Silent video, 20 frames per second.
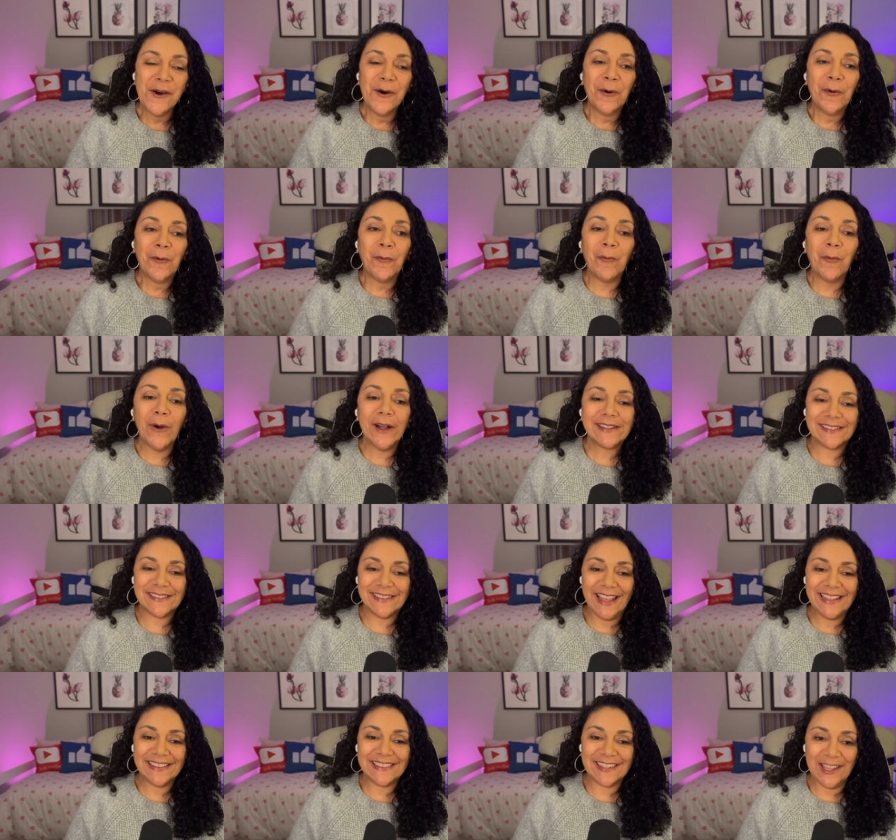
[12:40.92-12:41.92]
What's
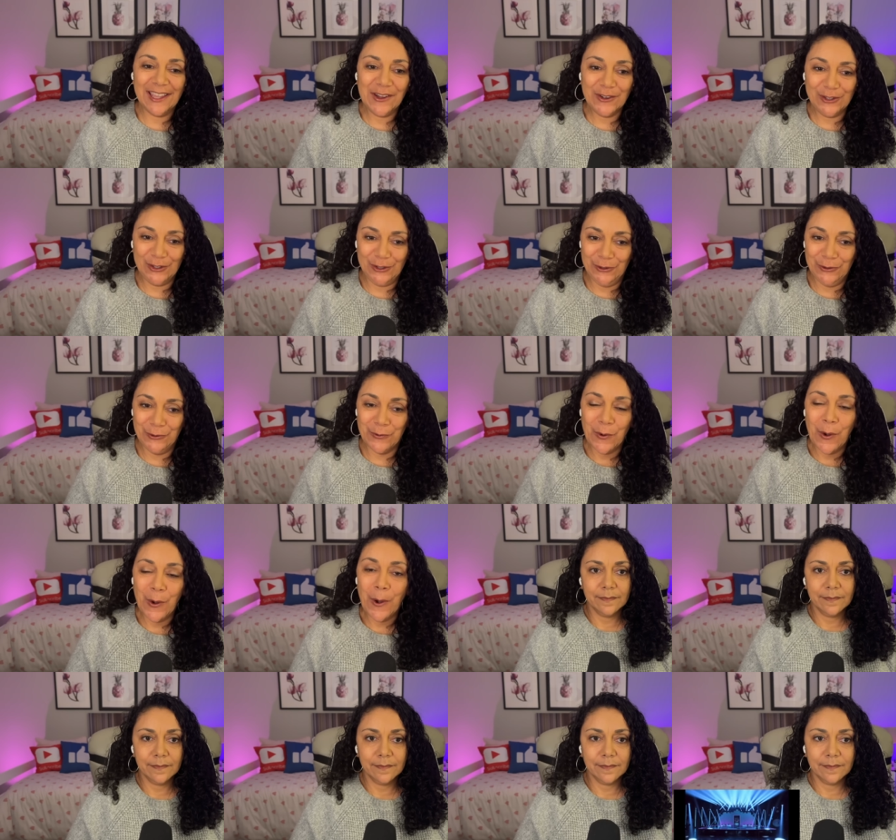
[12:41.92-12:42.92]
that tell you?
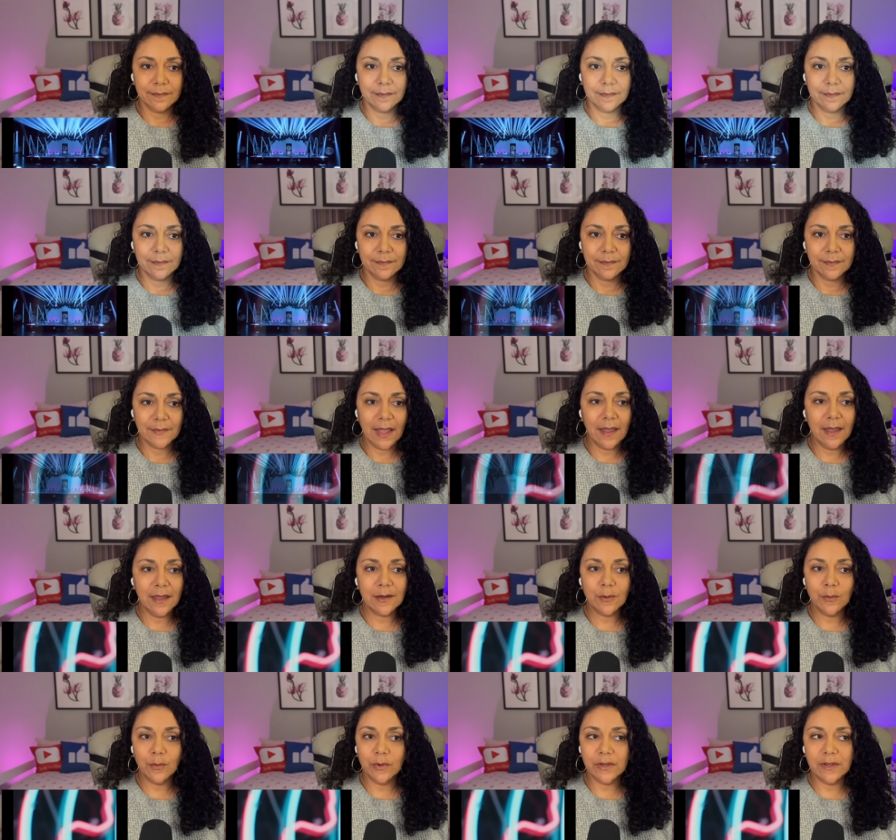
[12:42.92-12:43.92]
I
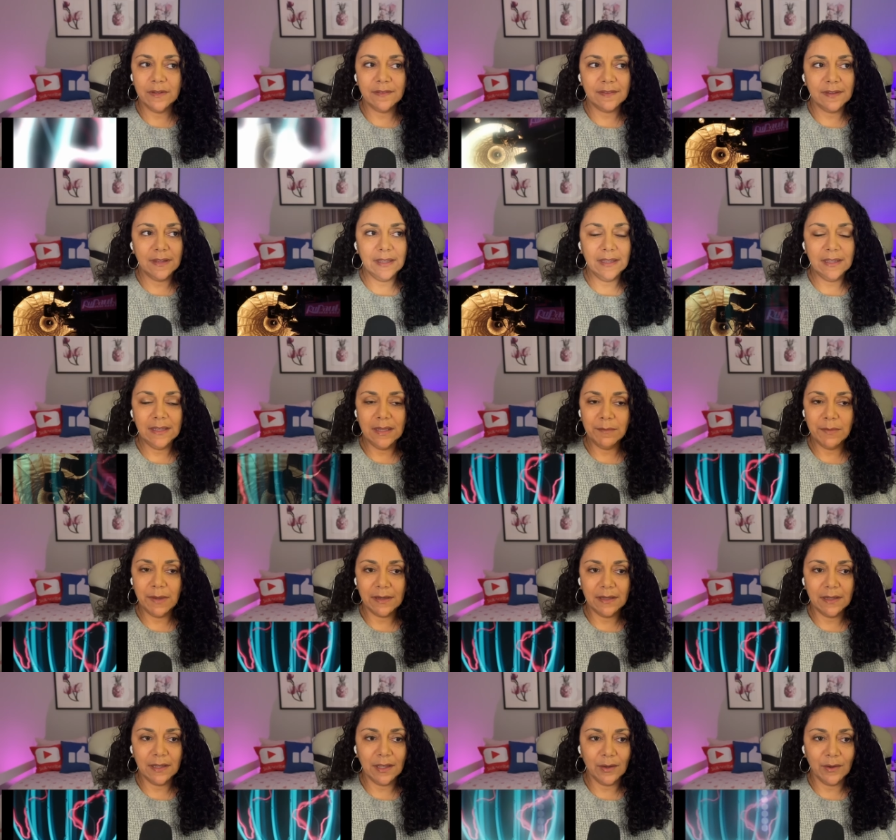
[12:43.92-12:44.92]
don't want to see
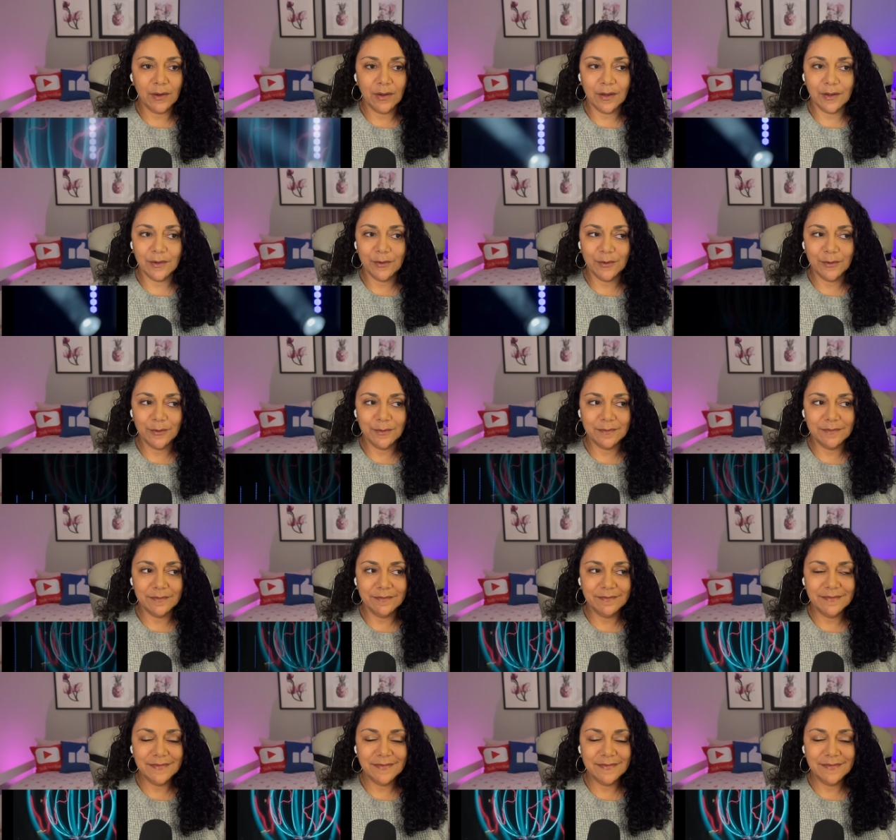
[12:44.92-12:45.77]
anybody go home.